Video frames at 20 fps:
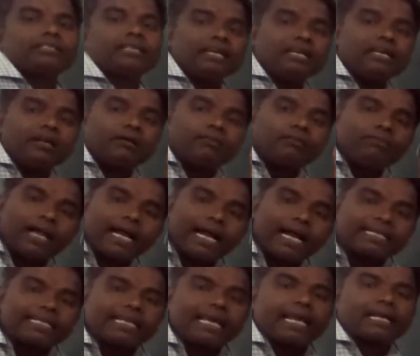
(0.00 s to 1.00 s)
A
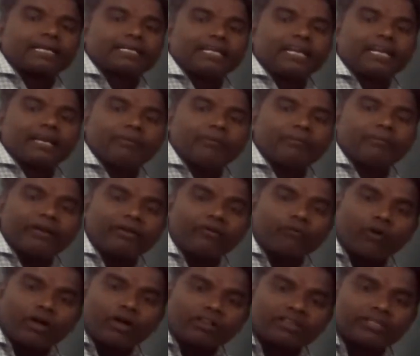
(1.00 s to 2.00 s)
plant character.
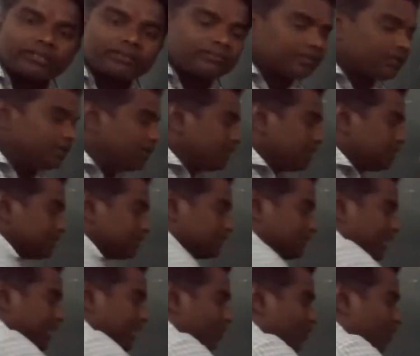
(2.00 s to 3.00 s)
Remembering one.
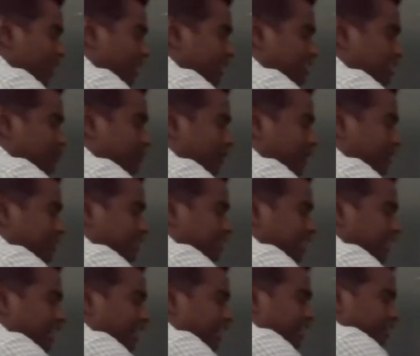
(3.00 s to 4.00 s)
Cell wall is
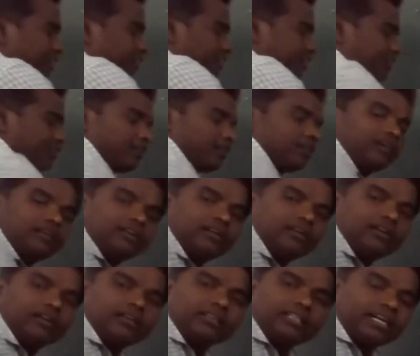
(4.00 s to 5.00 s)
present.
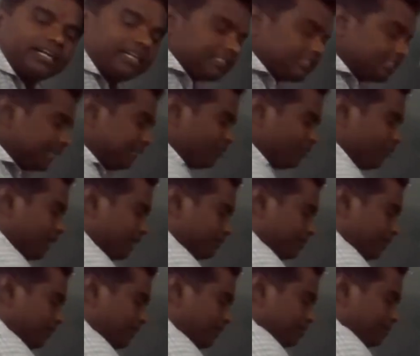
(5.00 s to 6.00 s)
That is a what
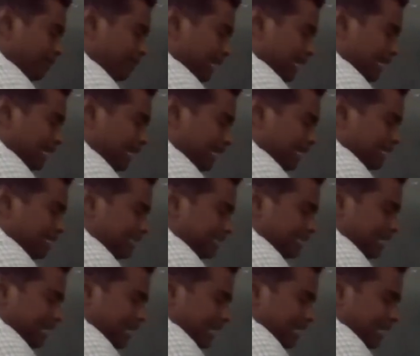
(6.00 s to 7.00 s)
ma? Plant
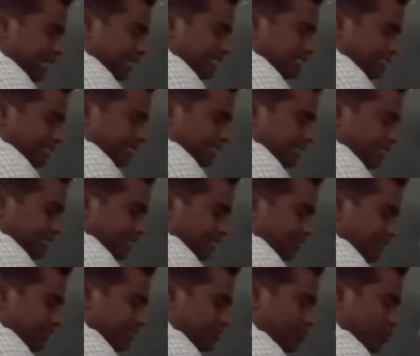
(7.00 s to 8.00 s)
character.
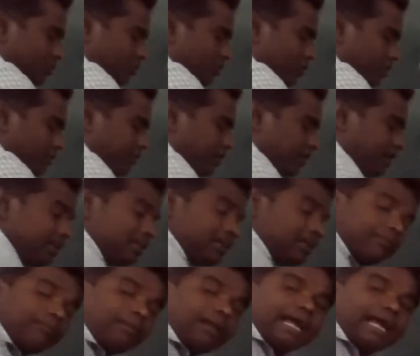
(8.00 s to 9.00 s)
That is called what
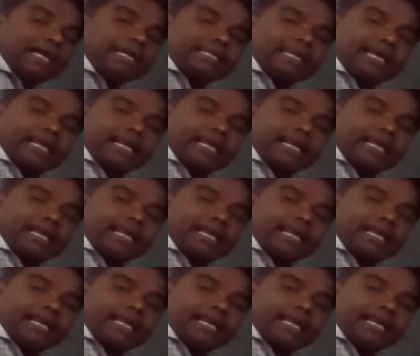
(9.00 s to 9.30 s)
ma? Plant